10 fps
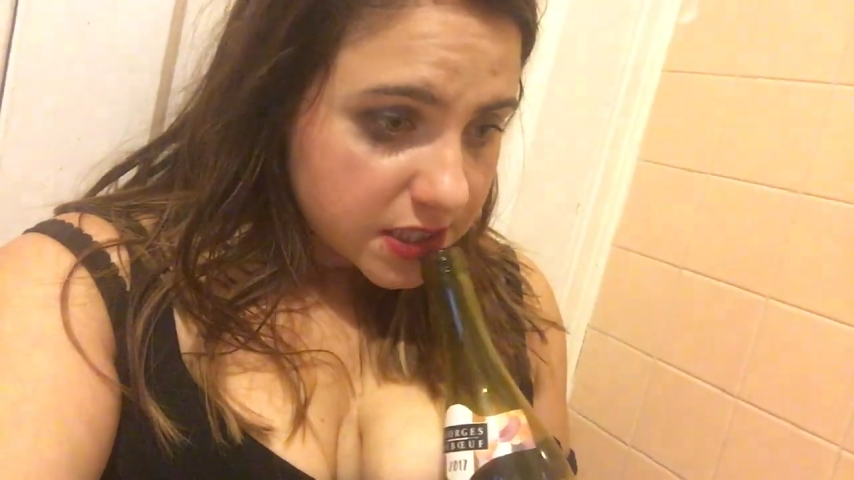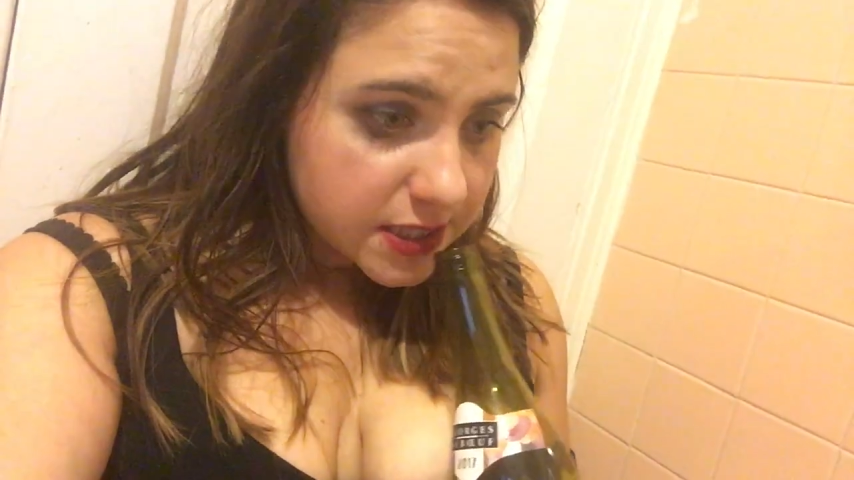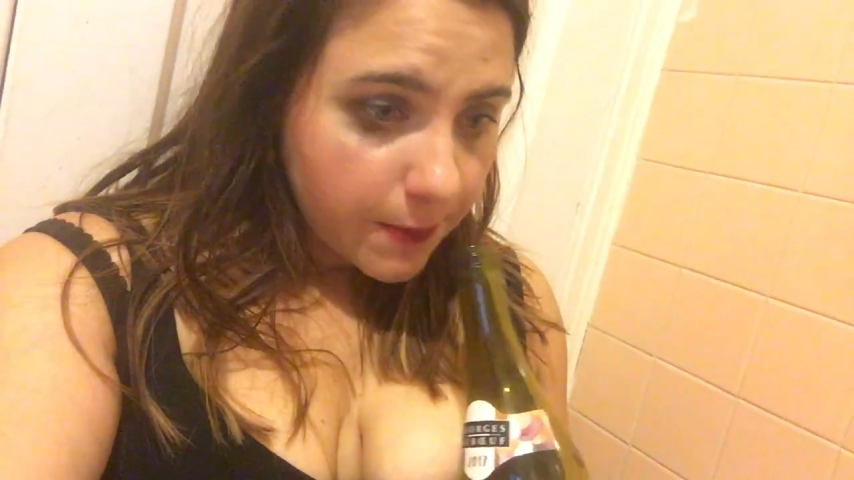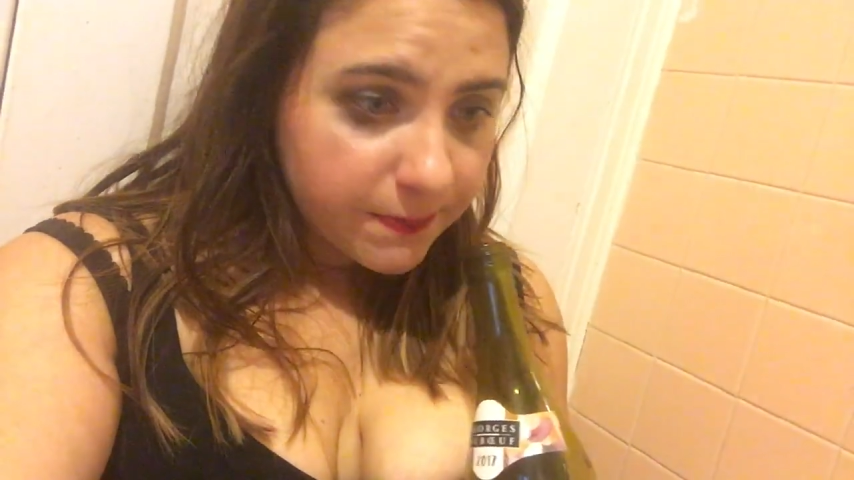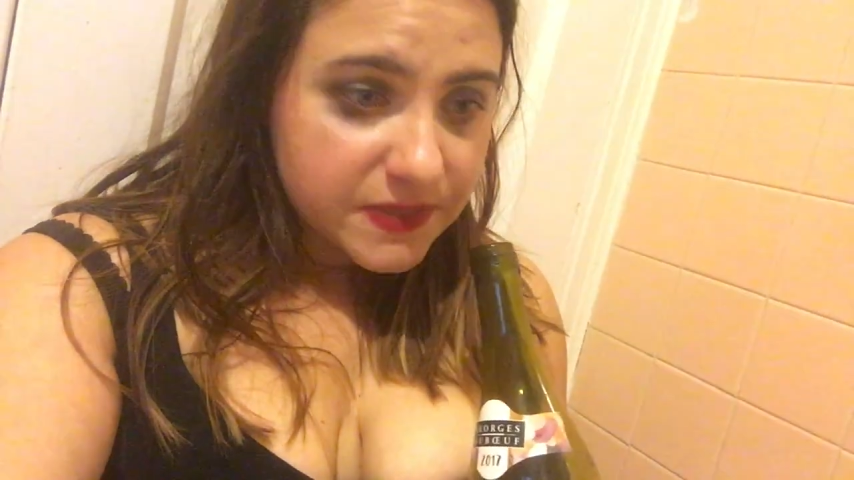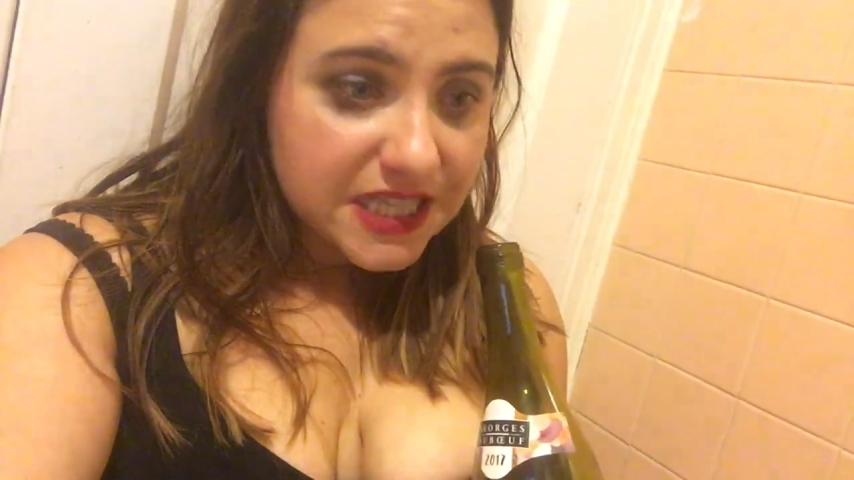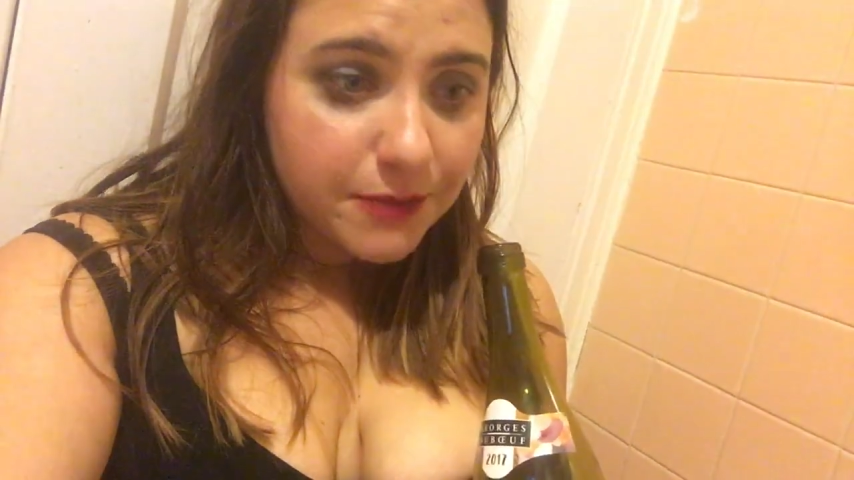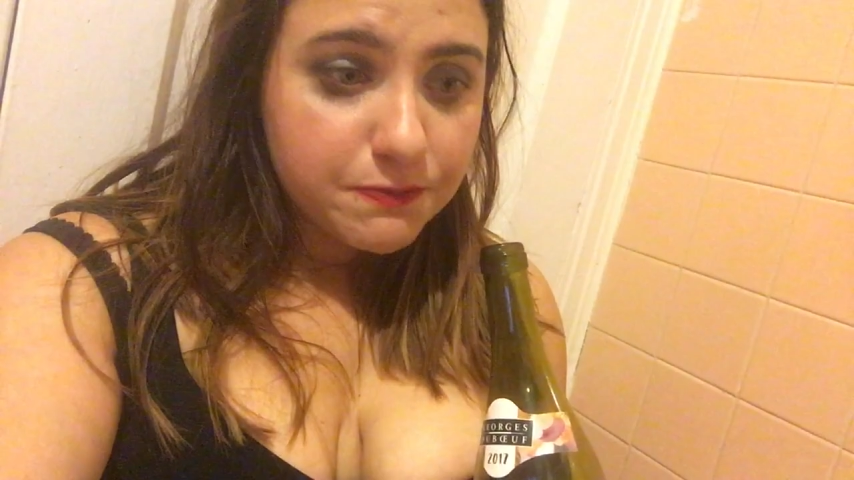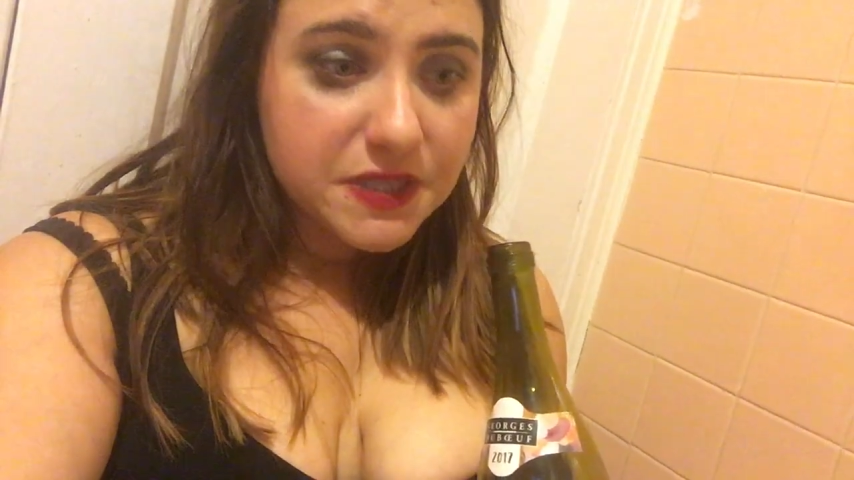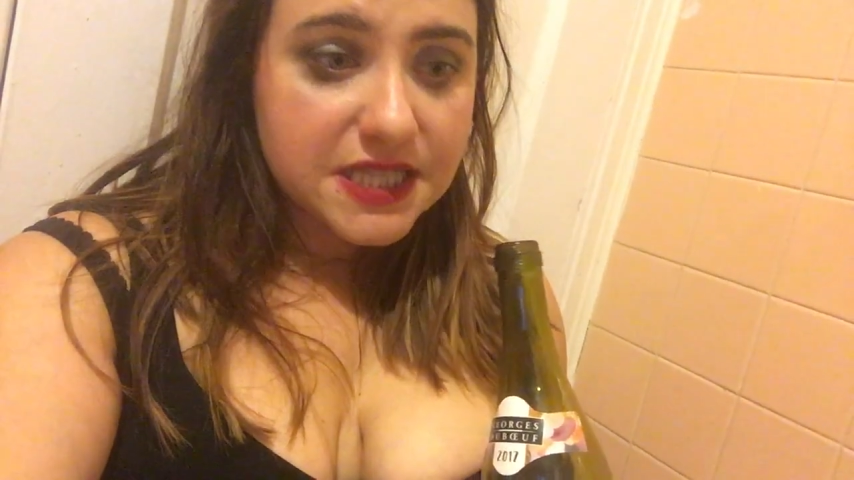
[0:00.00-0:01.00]
Some
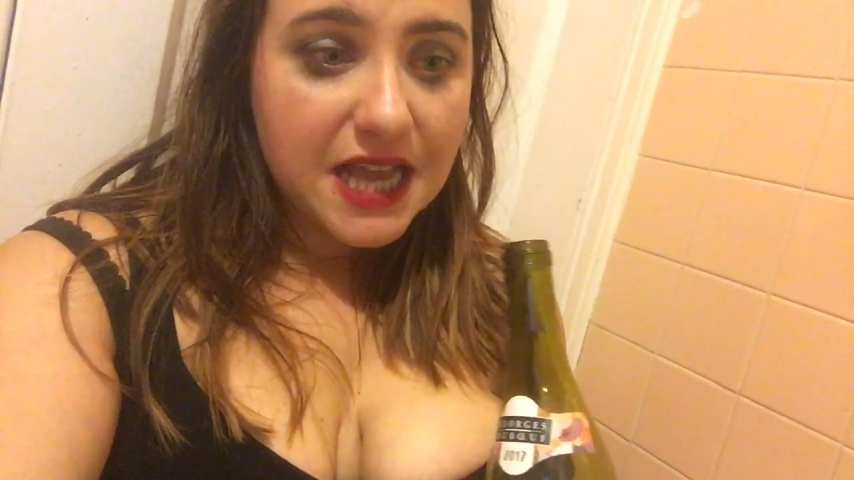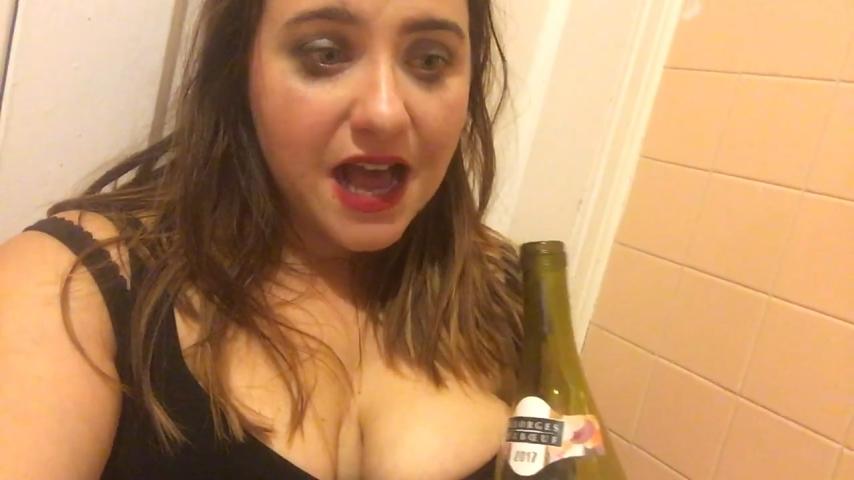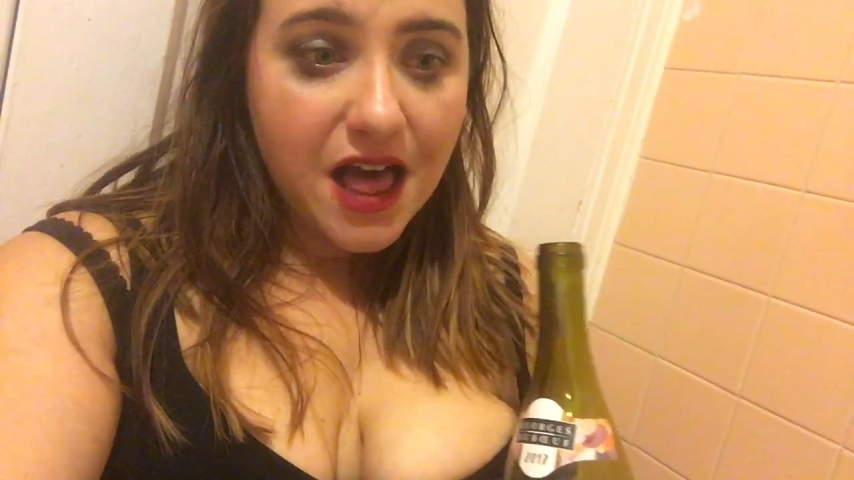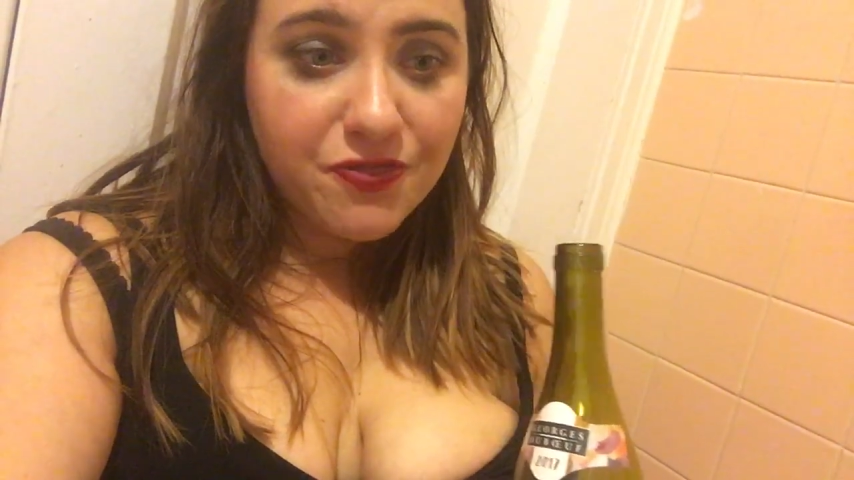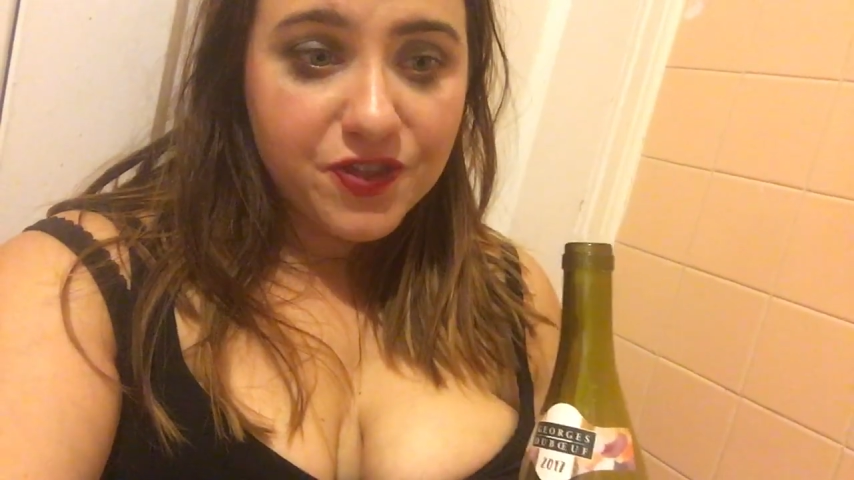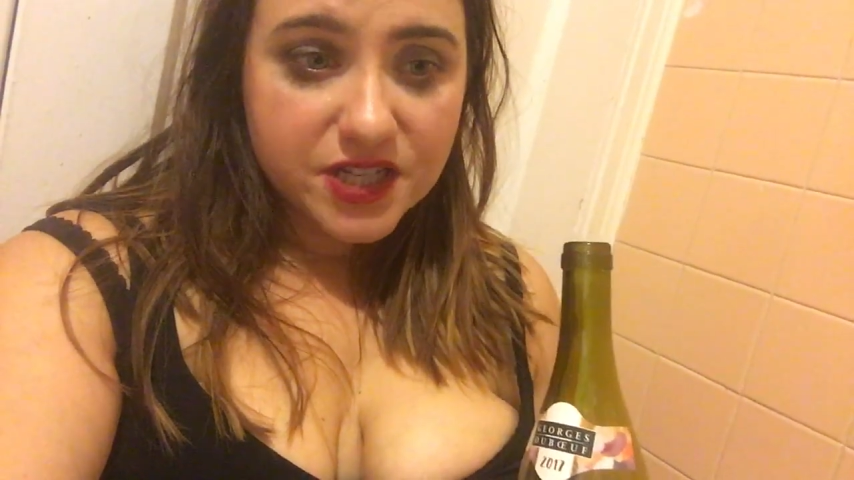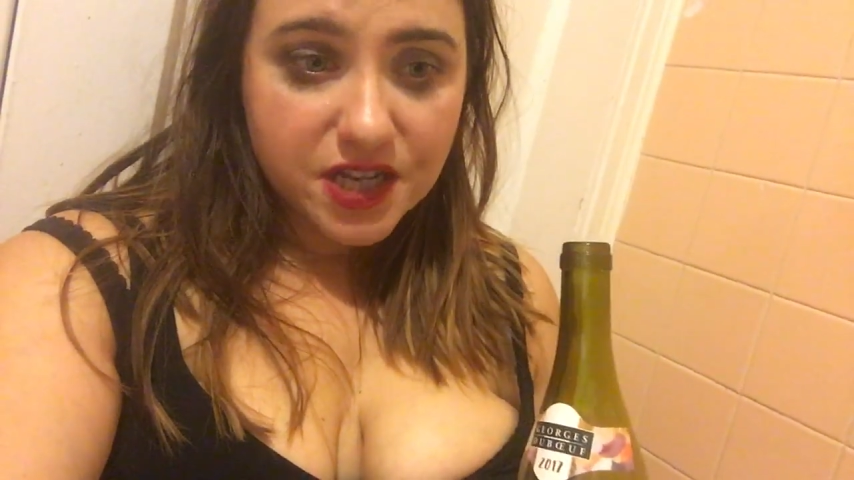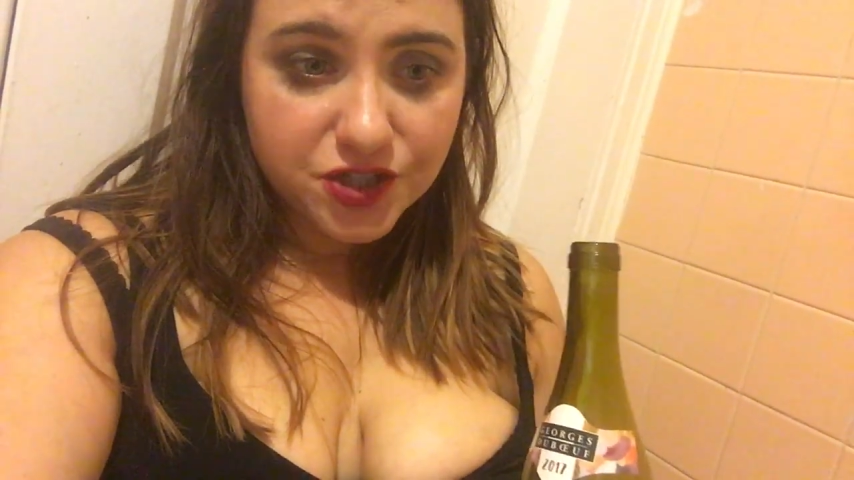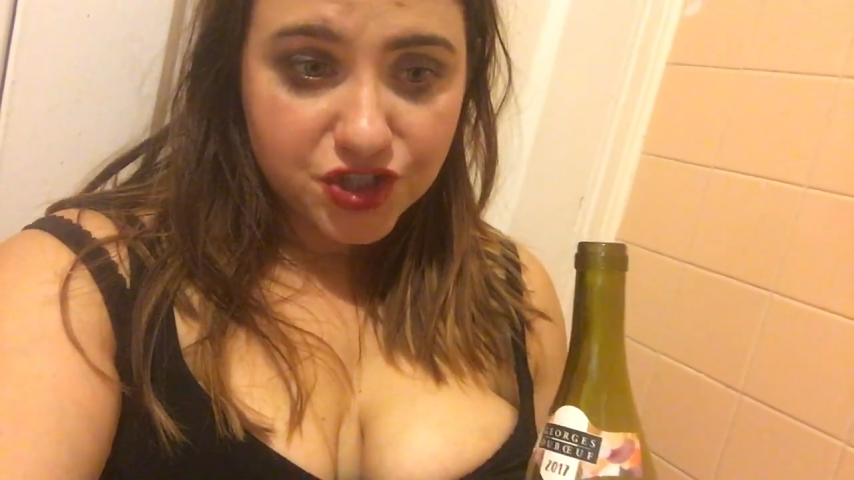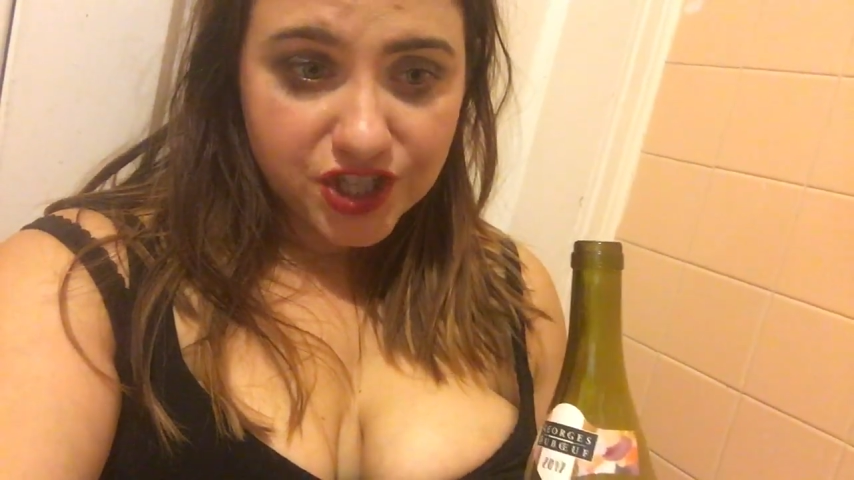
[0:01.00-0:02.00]
tips at the
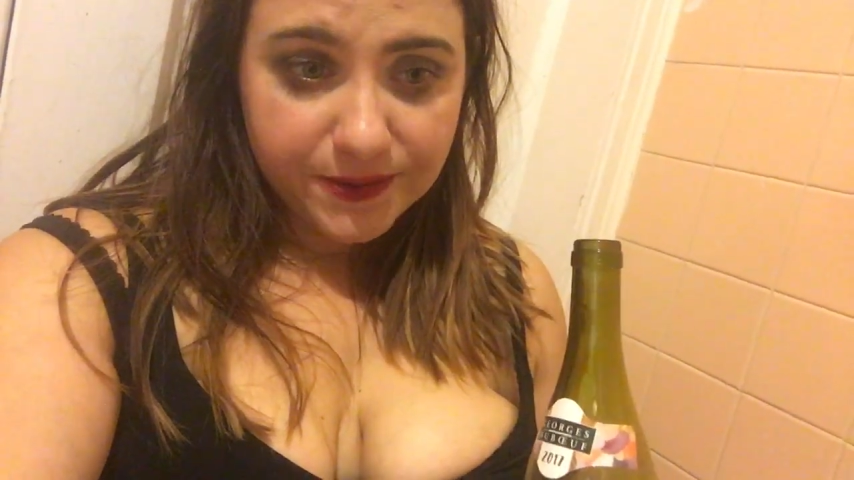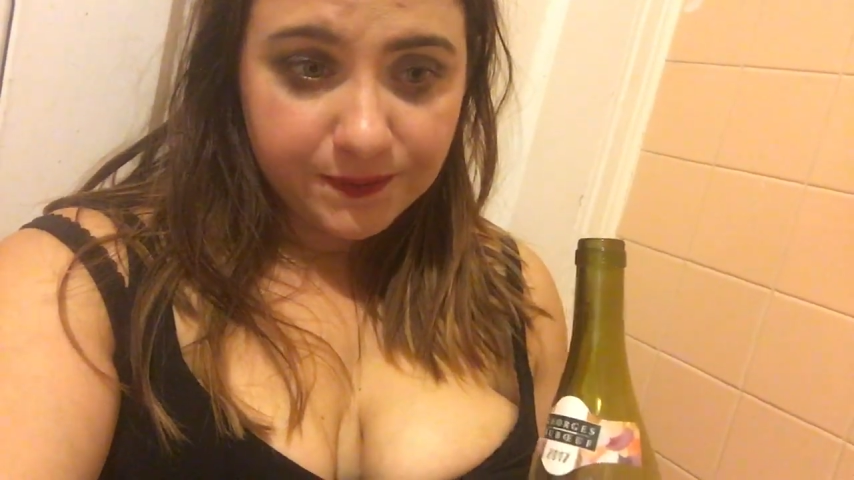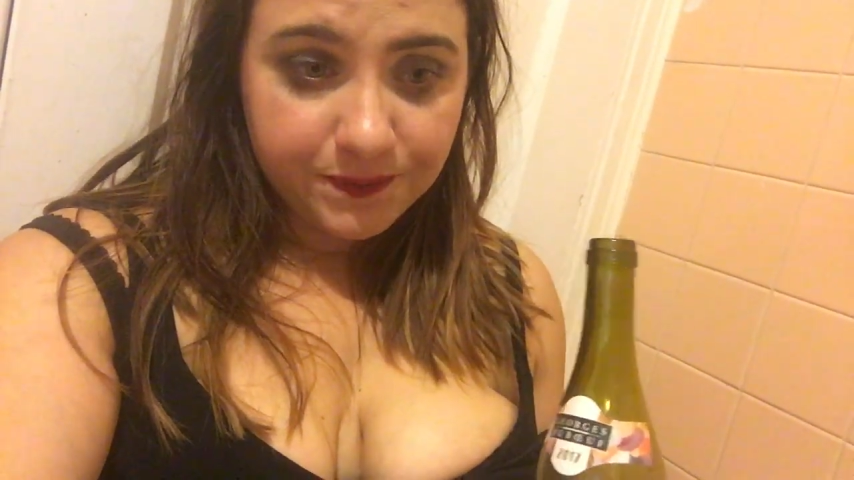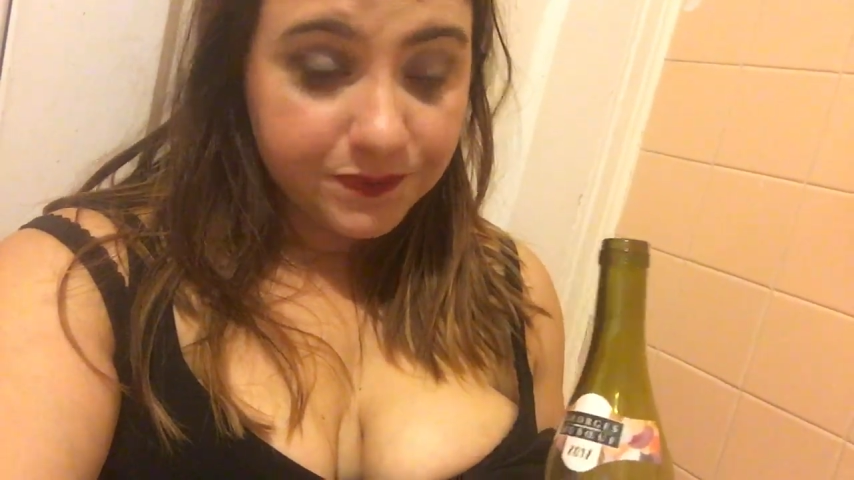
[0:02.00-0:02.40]
dungeon.